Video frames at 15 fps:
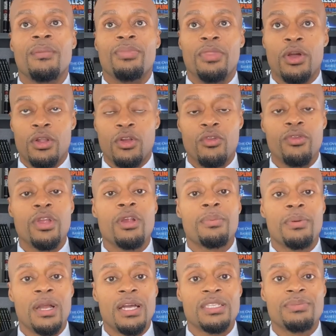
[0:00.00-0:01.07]
career
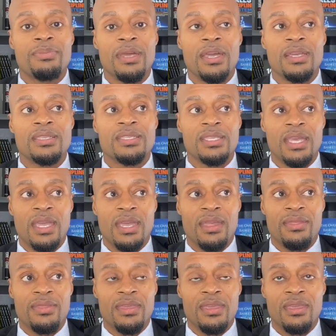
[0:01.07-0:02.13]
prospects
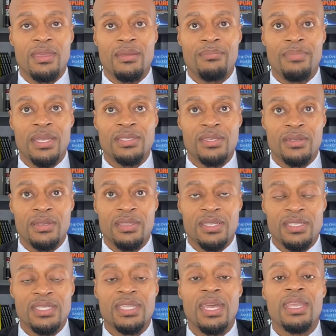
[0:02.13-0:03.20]
and basically the
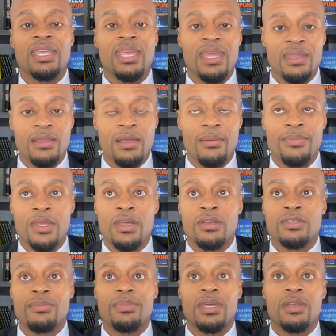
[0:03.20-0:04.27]
steady income that
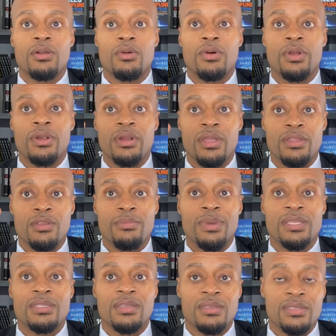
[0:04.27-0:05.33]
comes with being a lawyer. And you
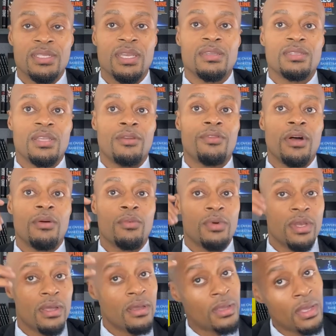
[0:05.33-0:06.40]
basically set yourself up
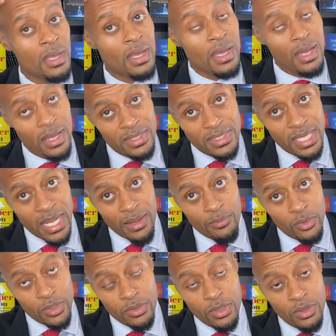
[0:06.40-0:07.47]
with a job
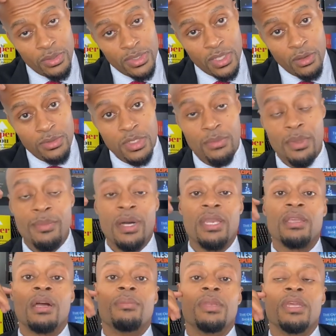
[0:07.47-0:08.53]
where you know there's always going to be money
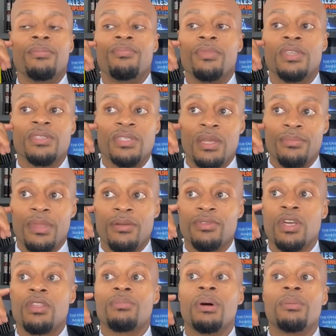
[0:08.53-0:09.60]
coming in. This is something I've
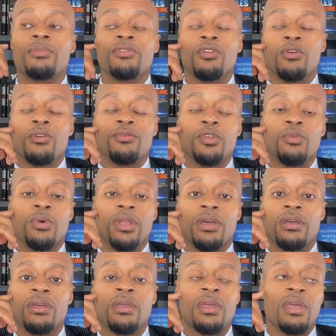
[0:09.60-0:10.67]
talked about before. If you want
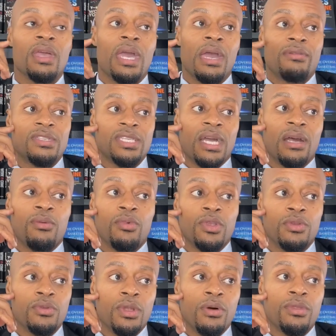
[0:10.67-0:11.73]
to have a job where
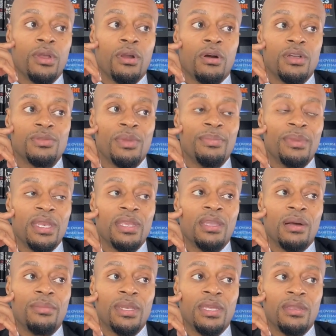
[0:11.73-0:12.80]
you know there'll always be money
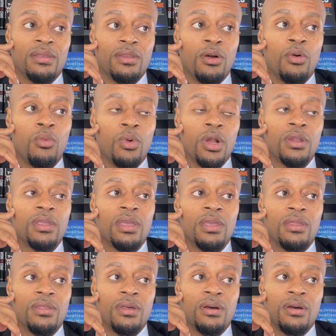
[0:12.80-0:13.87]
coming in, go work
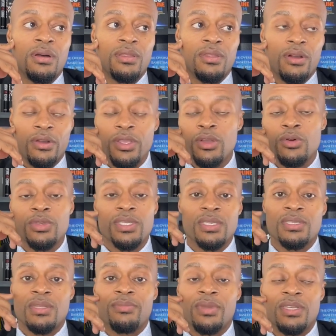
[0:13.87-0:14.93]
in the legal
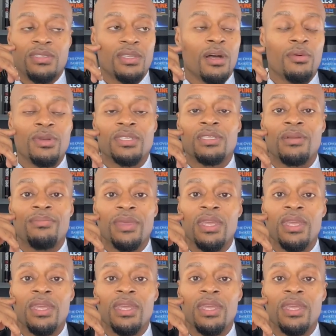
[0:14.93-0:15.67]
system, because there's always some